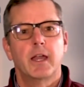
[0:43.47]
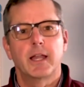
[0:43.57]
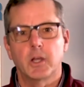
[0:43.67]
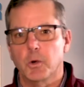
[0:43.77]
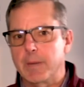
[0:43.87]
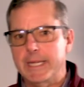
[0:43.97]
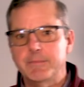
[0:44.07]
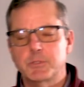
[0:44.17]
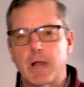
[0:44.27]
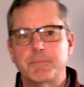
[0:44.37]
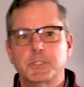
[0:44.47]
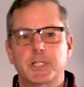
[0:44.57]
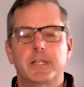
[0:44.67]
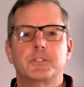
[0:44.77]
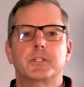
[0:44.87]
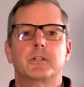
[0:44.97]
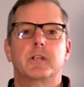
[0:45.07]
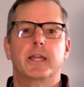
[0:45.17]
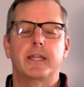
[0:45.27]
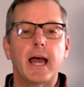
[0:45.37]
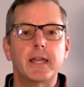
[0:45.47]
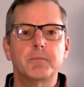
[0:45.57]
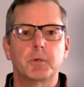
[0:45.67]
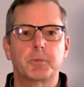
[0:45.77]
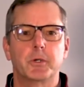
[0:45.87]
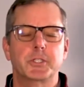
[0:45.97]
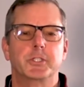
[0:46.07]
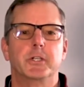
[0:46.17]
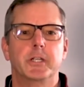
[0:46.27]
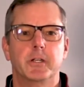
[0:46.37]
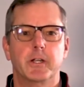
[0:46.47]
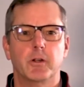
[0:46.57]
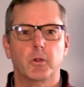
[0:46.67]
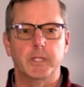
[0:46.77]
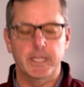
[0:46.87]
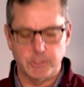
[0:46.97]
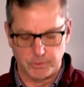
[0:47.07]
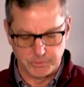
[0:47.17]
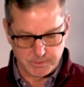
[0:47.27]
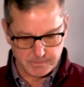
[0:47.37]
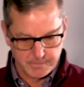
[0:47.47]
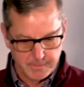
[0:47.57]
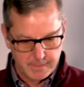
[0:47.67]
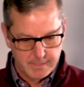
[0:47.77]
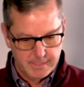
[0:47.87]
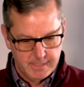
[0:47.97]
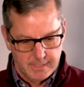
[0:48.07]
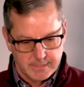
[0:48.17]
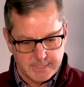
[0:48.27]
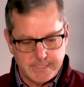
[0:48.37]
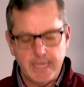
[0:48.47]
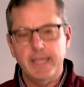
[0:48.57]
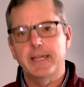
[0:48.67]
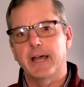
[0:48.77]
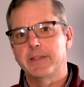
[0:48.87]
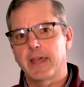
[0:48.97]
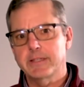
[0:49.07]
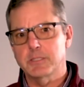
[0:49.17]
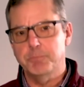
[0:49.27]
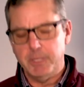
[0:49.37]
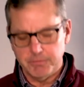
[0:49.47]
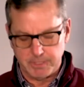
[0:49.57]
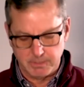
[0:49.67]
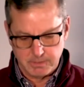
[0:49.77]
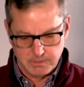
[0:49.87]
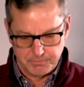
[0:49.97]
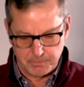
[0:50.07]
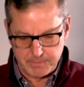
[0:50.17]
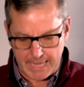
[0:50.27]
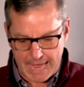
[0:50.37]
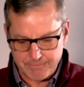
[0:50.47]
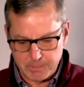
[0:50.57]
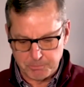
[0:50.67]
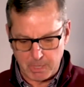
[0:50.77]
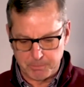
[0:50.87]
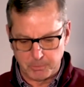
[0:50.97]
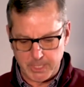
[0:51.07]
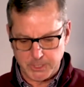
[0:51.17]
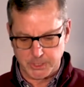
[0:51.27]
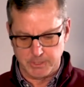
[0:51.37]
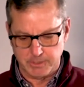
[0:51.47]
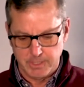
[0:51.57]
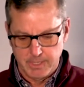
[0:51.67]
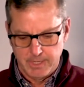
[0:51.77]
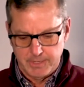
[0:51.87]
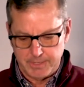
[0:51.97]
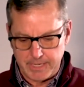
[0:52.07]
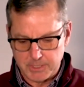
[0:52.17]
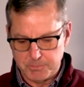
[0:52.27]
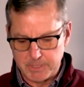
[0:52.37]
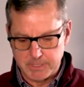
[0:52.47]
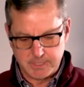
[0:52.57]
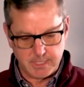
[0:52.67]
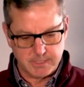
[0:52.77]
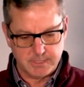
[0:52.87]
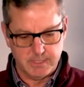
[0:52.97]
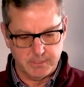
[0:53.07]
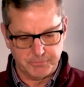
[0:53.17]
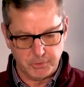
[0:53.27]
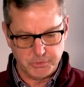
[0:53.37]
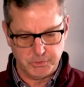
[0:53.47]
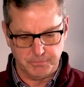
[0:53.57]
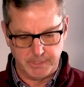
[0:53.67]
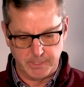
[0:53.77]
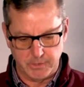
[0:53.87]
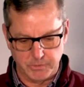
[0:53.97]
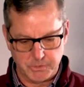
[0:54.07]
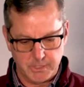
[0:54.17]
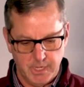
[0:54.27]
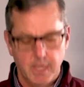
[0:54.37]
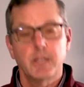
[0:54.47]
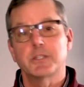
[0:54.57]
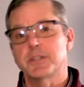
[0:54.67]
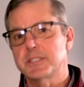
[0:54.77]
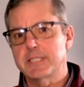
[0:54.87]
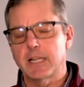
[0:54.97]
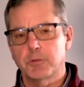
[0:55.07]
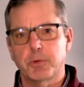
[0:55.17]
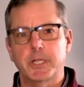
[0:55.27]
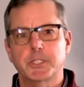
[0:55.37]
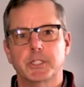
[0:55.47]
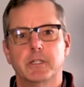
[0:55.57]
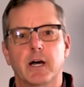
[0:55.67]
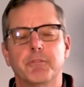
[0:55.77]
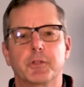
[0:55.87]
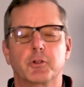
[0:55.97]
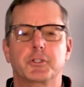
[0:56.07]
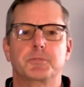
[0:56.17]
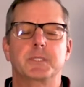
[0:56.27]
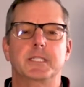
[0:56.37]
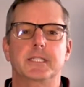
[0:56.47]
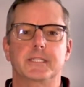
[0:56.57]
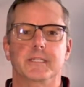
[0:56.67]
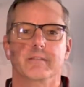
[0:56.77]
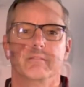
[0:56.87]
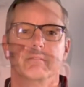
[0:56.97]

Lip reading: Hello, my name is Rob Schlanzer, and I am a parishioner here at Holy Angels. Today, I'd like to pivot from the Advent preparation that has been discussed in the first two videos to the celebration of the Christmas season.